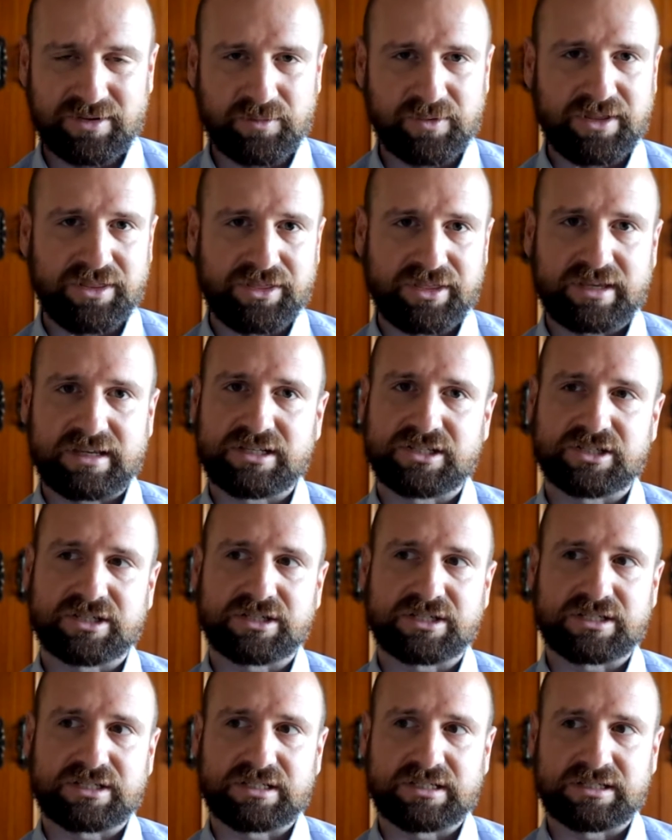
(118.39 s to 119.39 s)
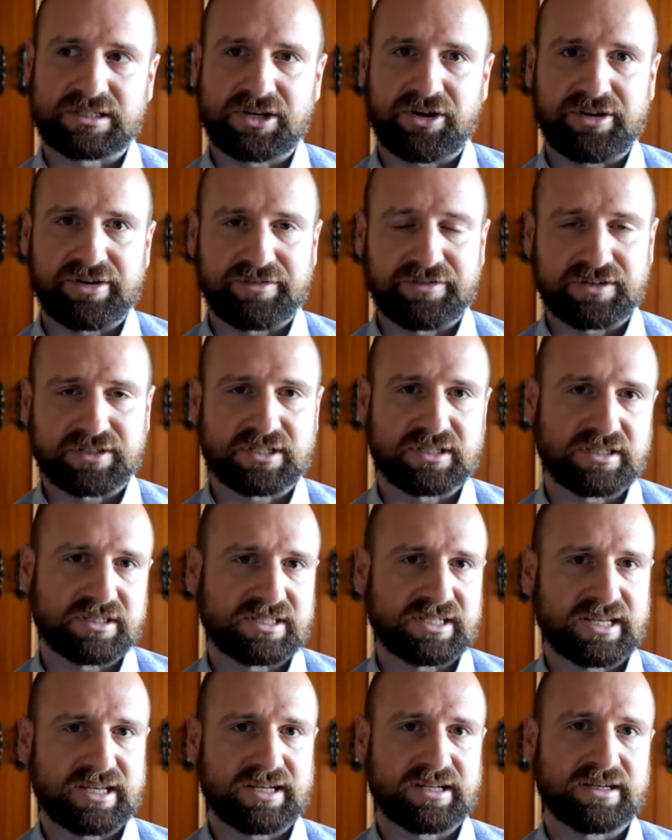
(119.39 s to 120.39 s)
and we think just is going to
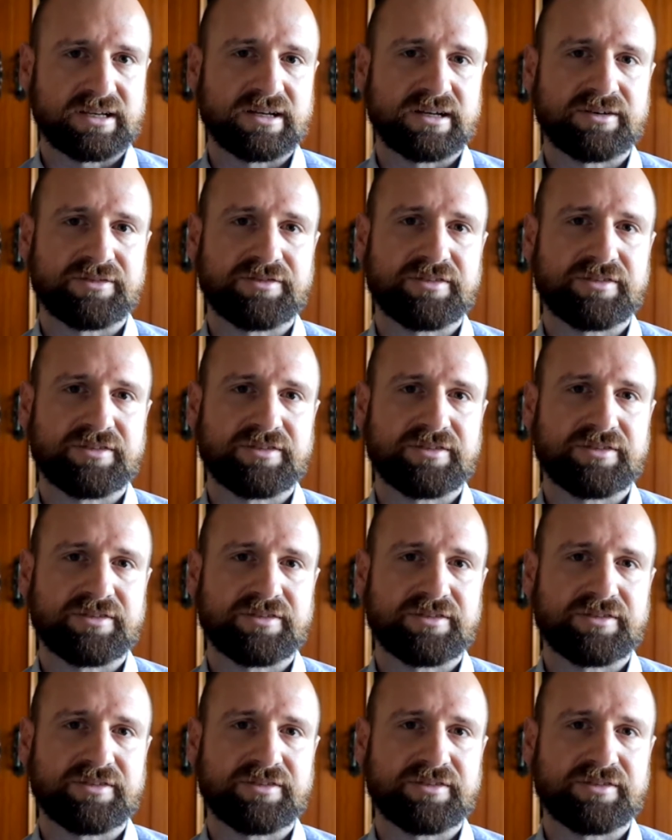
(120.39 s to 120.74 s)
facilitate a